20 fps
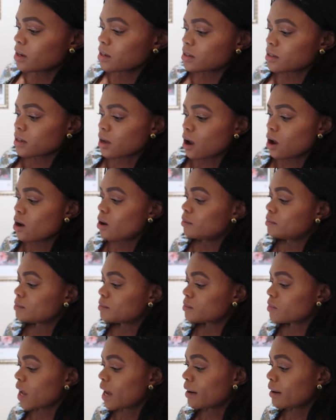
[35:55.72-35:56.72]

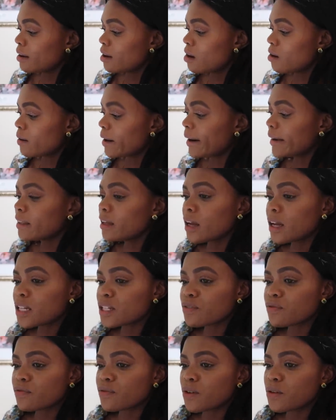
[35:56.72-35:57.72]
So I don't know. I think
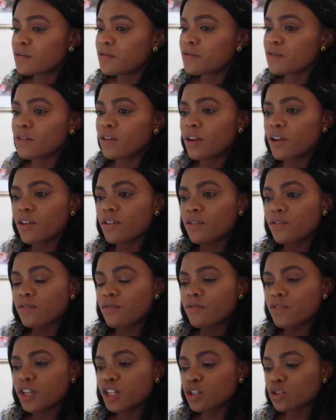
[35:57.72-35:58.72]
it's
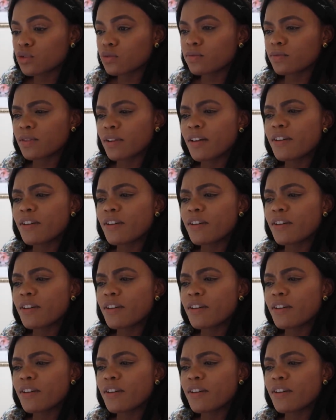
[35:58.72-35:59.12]
vicious.